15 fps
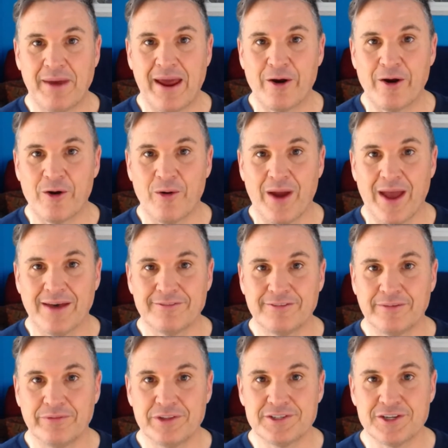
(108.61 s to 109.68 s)
paragraph
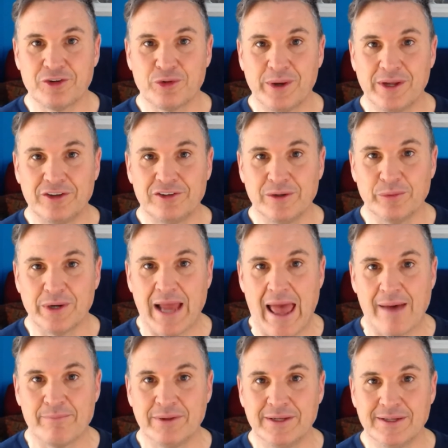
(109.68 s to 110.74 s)
of the situation and what
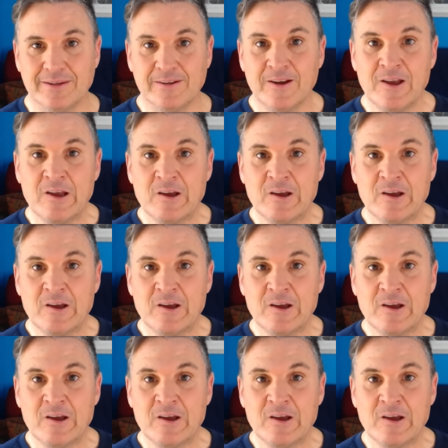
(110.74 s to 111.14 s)
happened, and